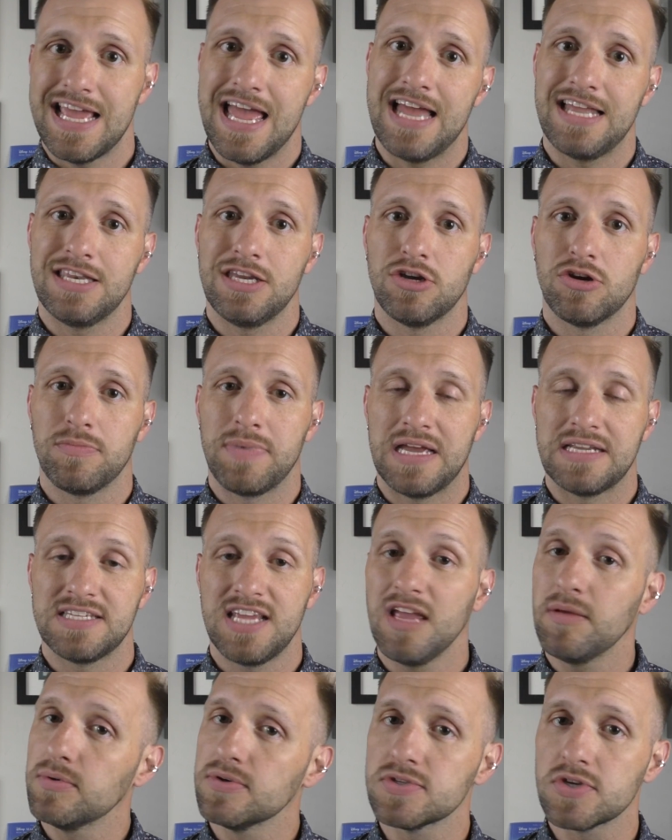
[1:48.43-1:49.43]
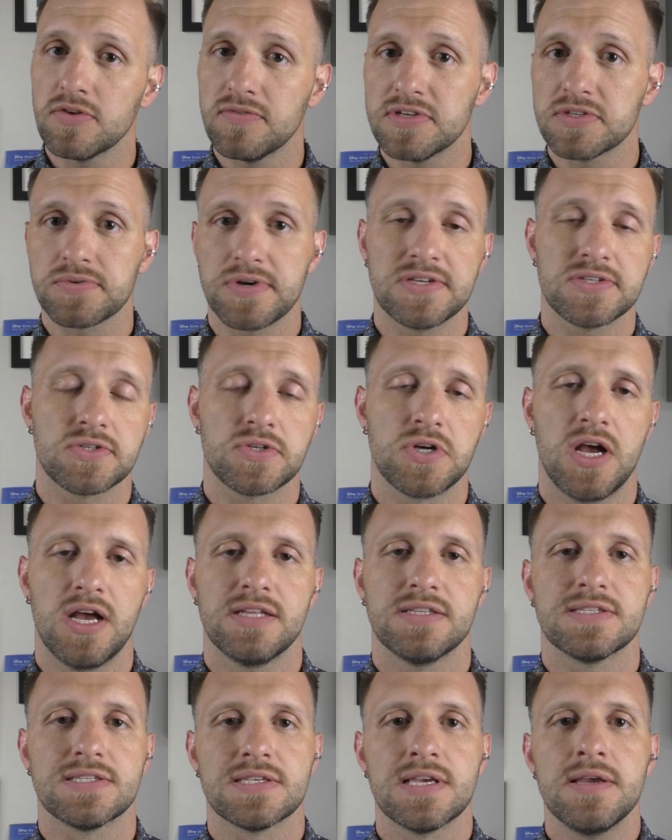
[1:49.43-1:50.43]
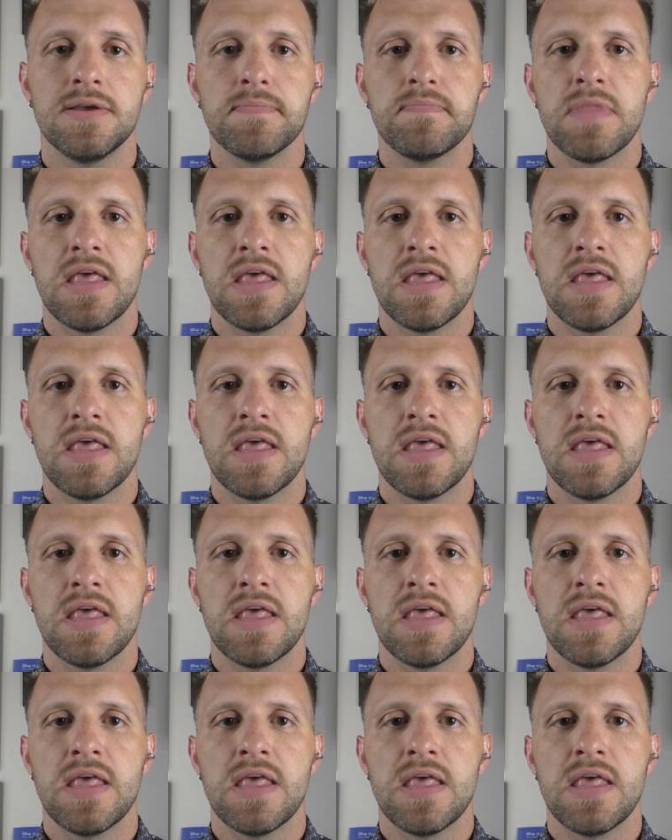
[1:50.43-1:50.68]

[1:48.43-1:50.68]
at nearby table service restaurants.